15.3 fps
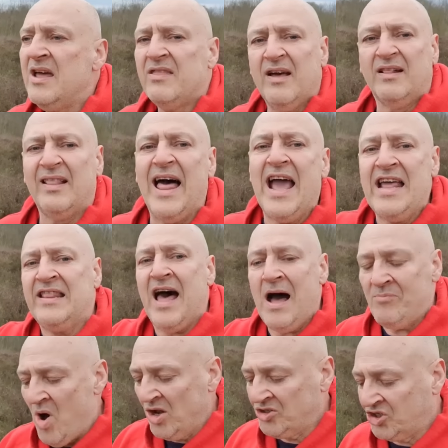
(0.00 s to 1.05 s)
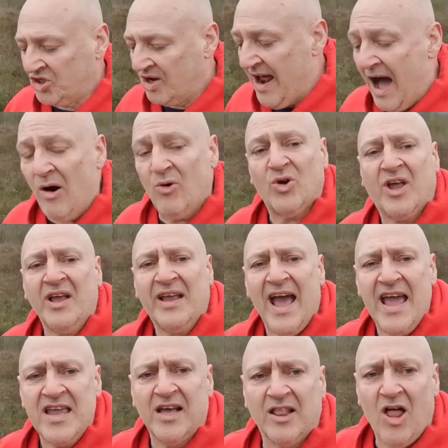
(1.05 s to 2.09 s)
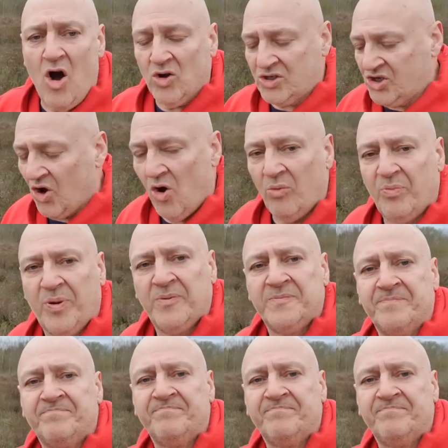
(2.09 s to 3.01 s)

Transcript: that letting that monster out can get you locked up.